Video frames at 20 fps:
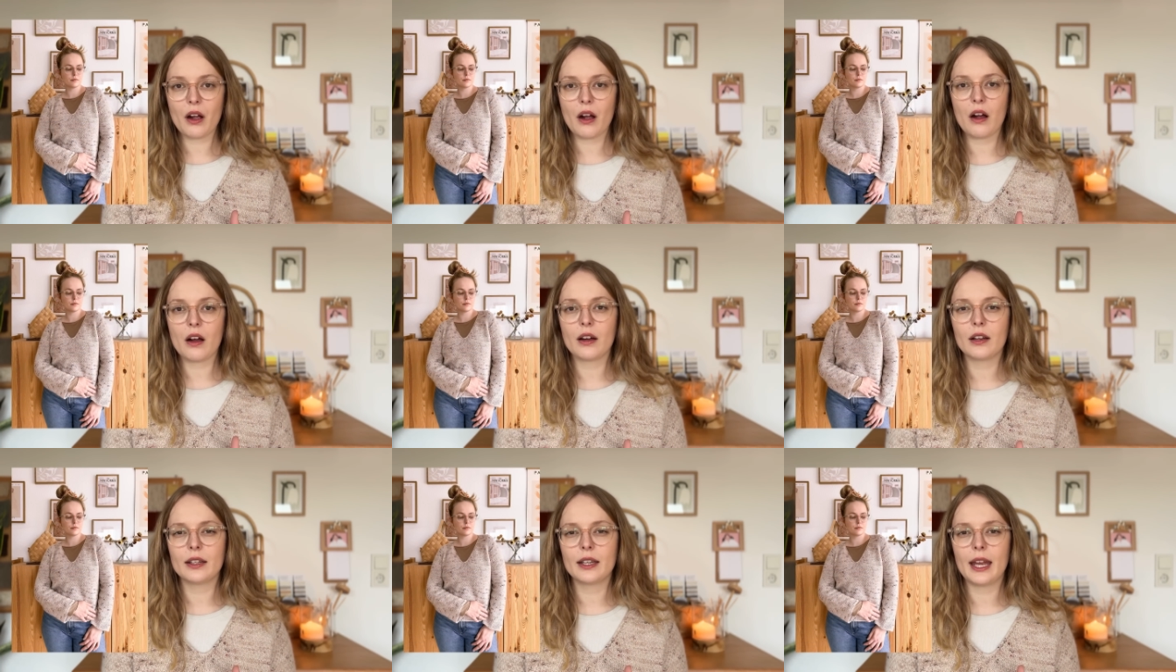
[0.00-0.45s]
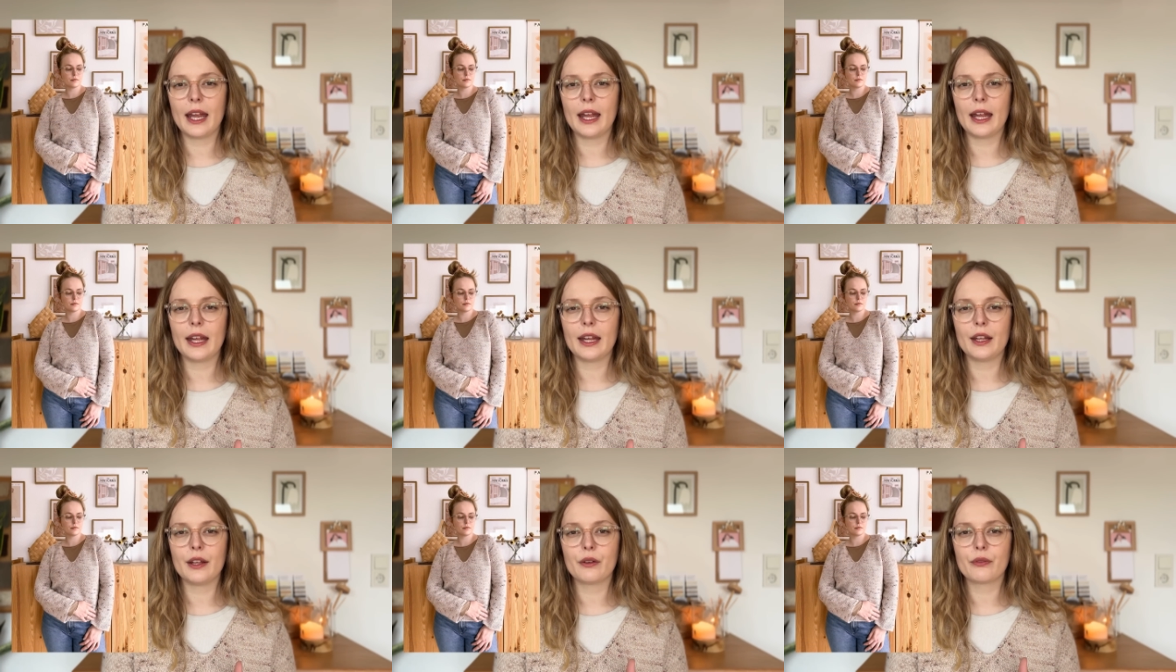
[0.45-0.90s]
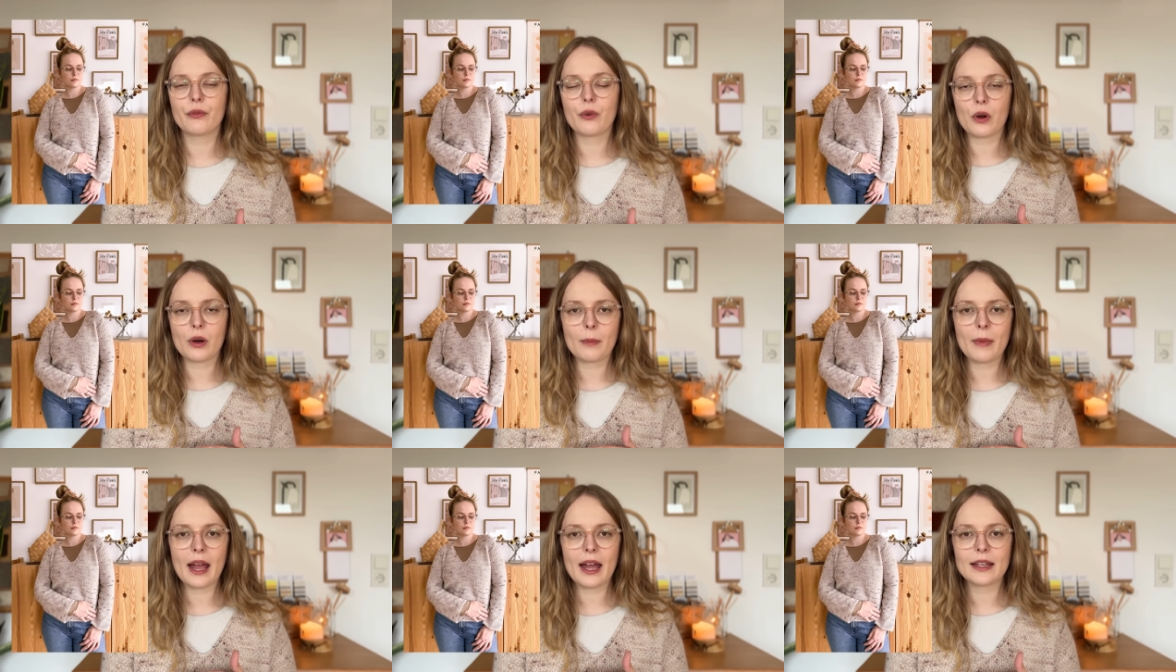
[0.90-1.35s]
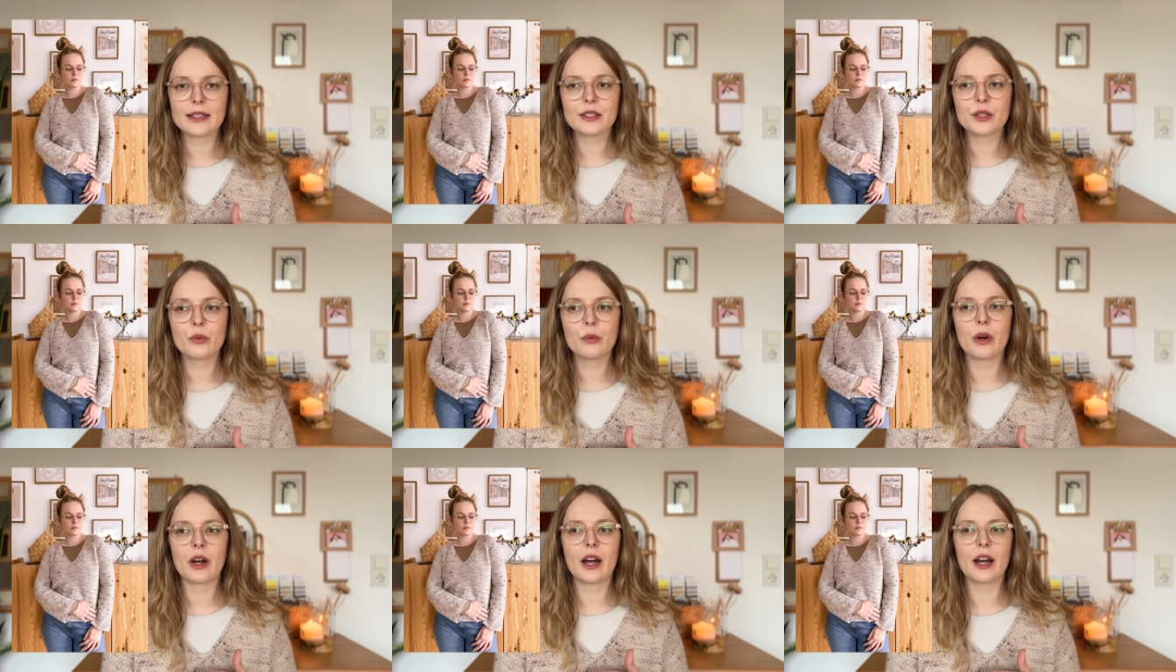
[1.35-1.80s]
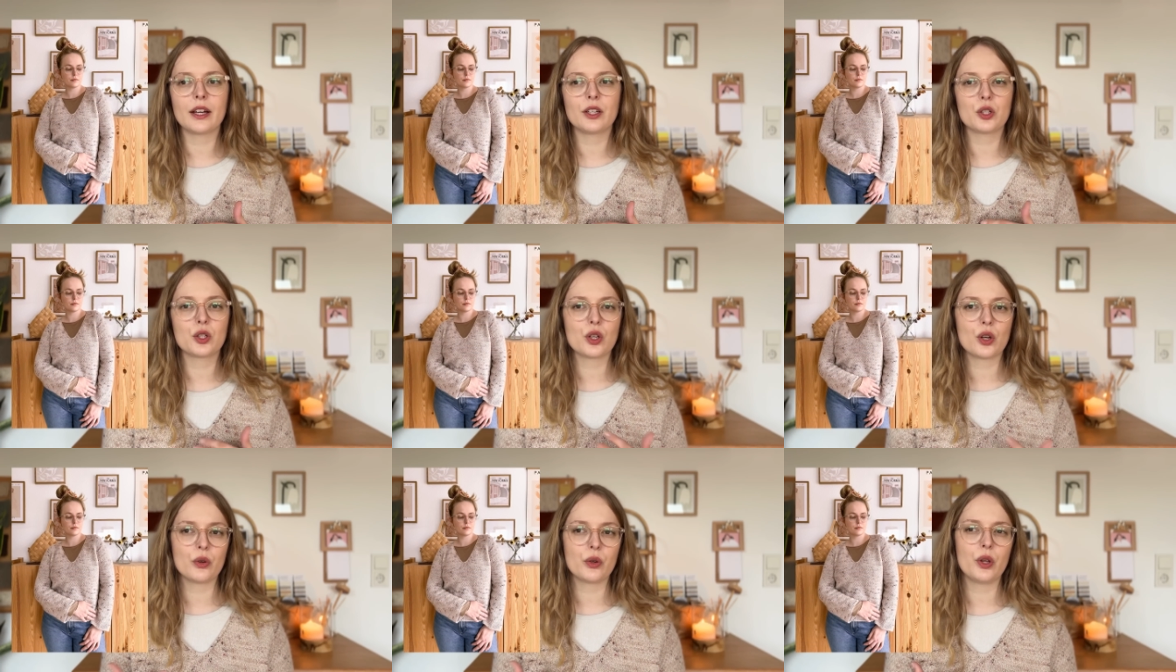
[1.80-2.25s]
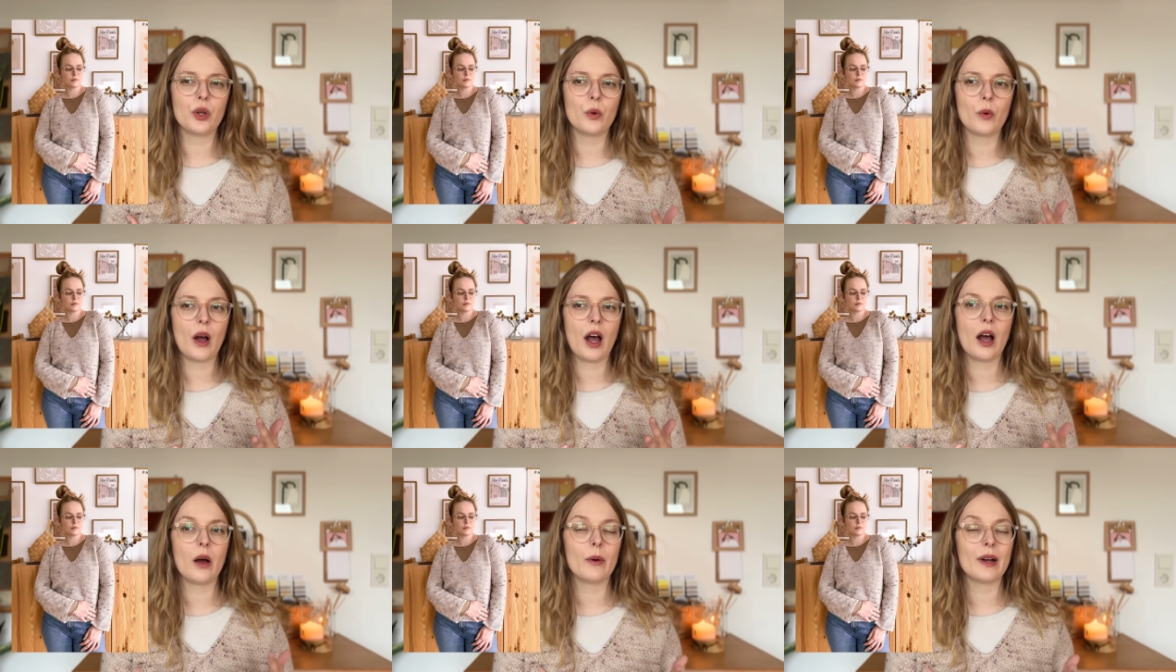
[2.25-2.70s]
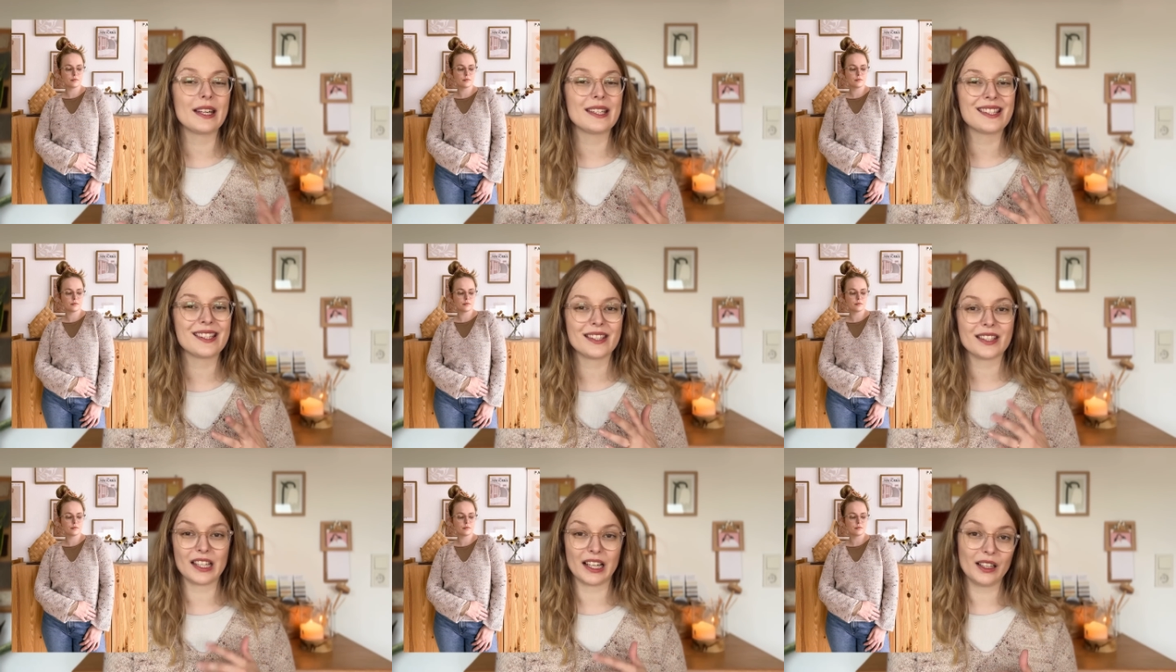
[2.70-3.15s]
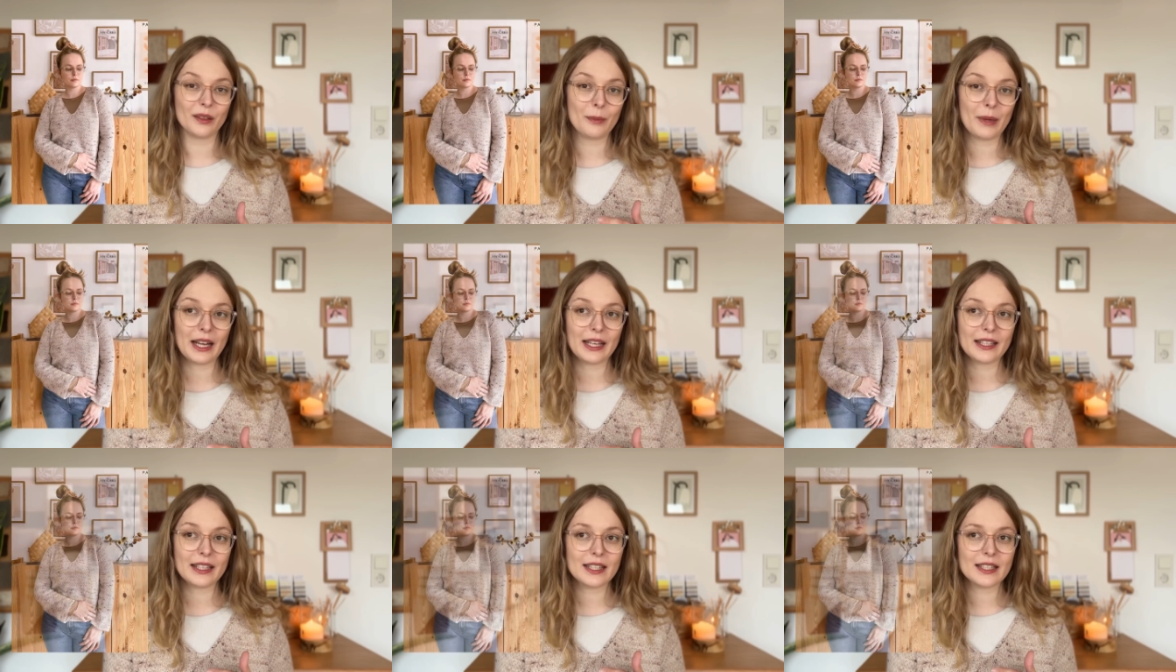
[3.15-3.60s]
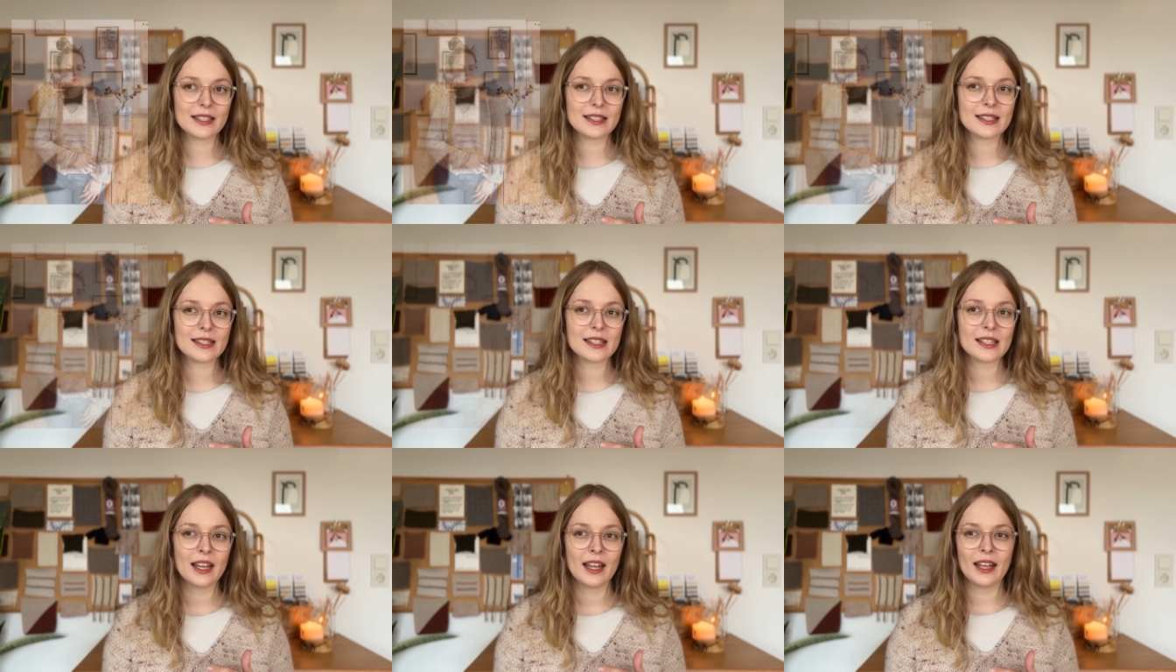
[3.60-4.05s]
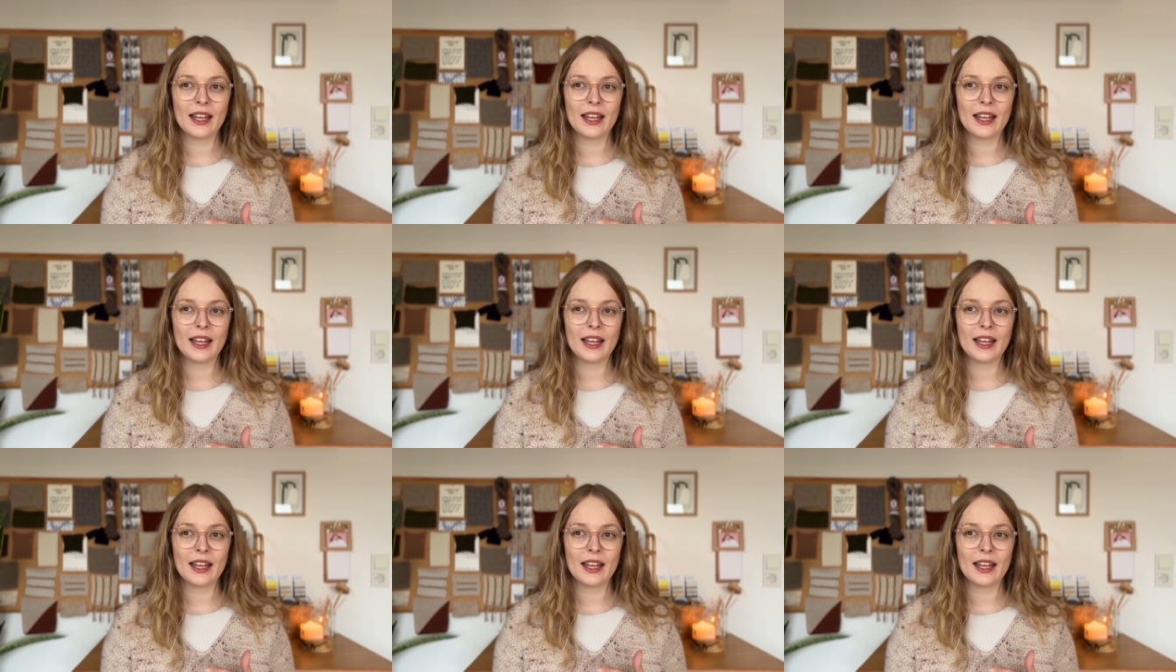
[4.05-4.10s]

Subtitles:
on a format where I show you how I style my knits.